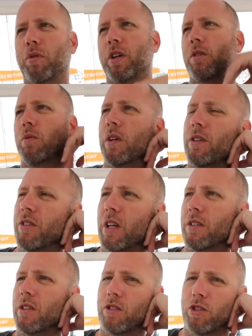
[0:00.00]
predict wind
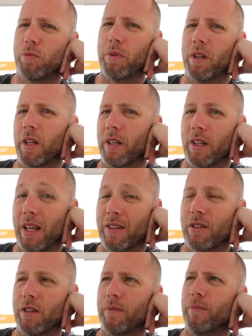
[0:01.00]
says it should be like
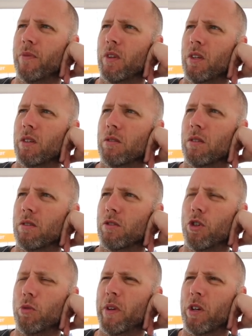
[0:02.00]
less than
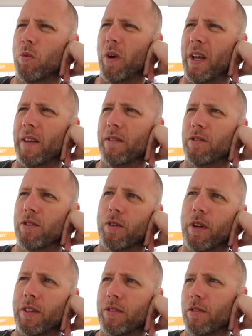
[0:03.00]
two meter waves, so
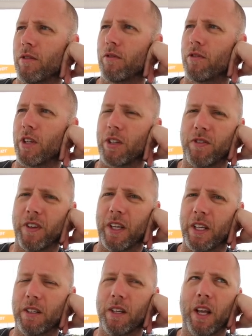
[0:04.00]
less six
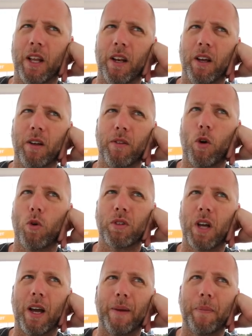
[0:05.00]
feet, and uh, the whole
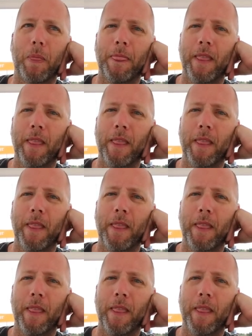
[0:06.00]
time,